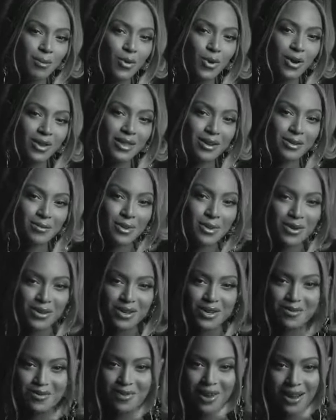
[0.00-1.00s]
more than a
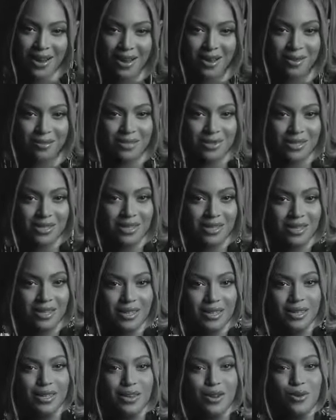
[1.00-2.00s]
million rhymes.
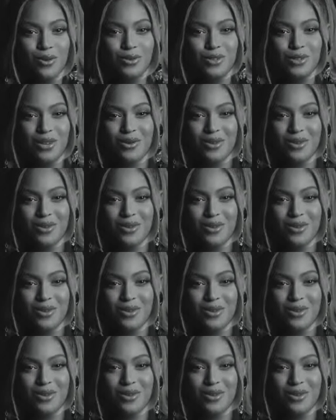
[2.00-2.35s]
No